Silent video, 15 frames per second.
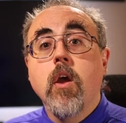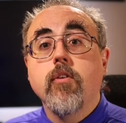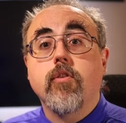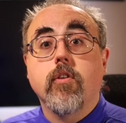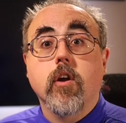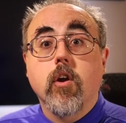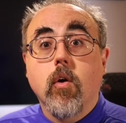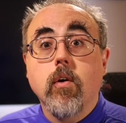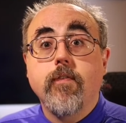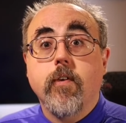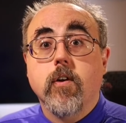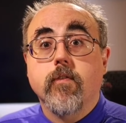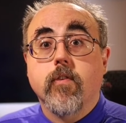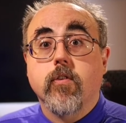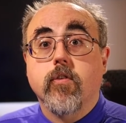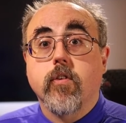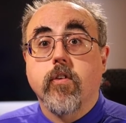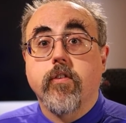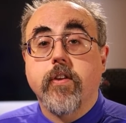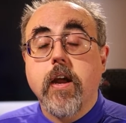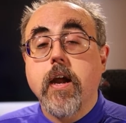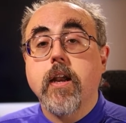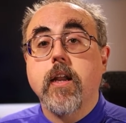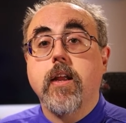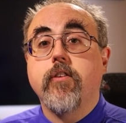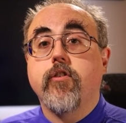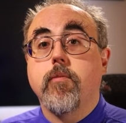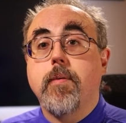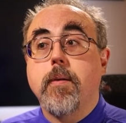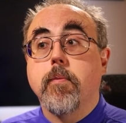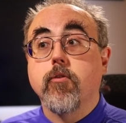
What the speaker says: So the goal of universal design is to be